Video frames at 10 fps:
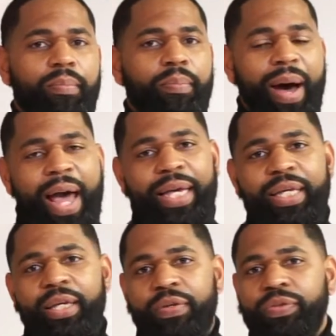buy
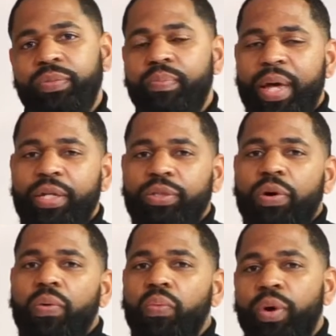gifts based
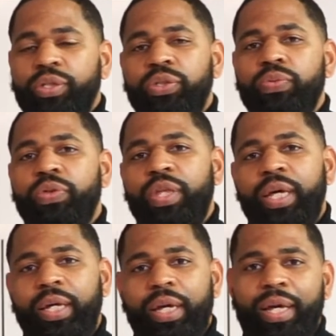on what you
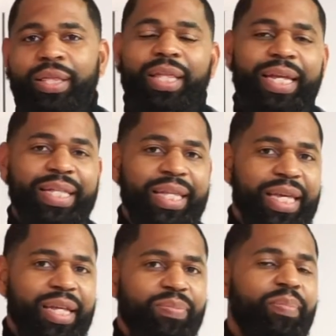think they
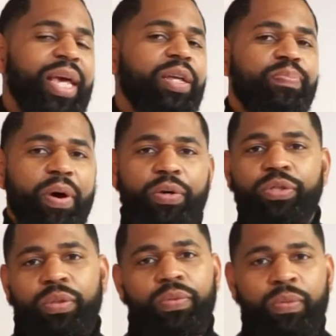need. Make it
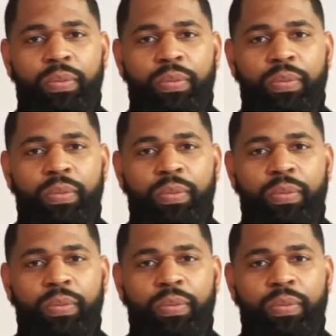personal.